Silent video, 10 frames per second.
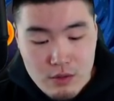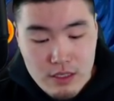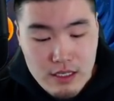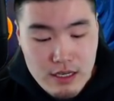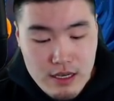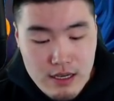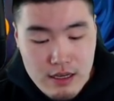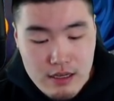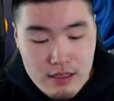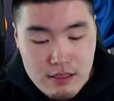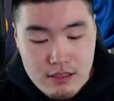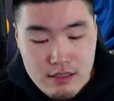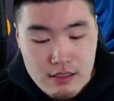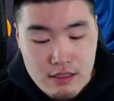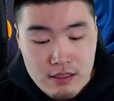he
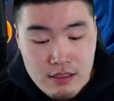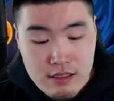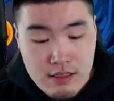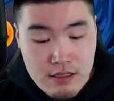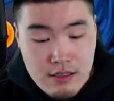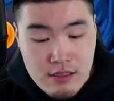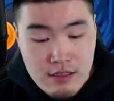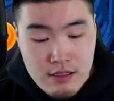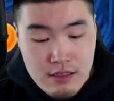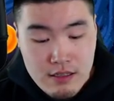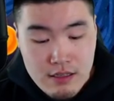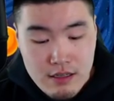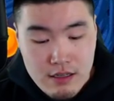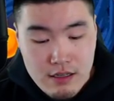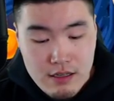has
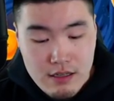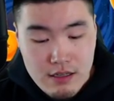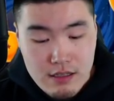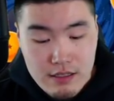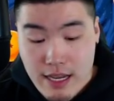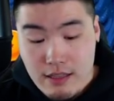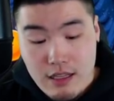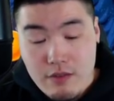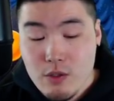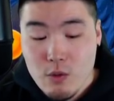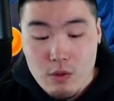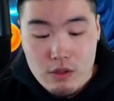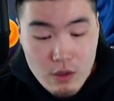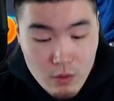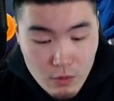uh yeah, level
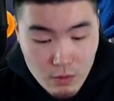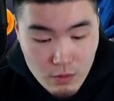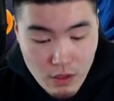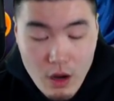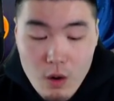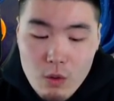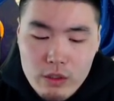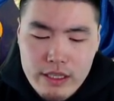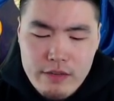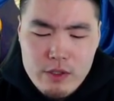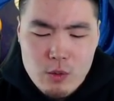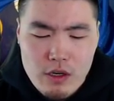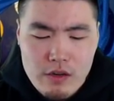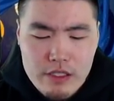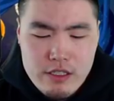no. Oh, only level
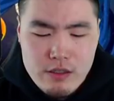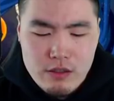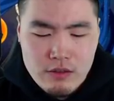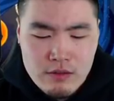12 additional.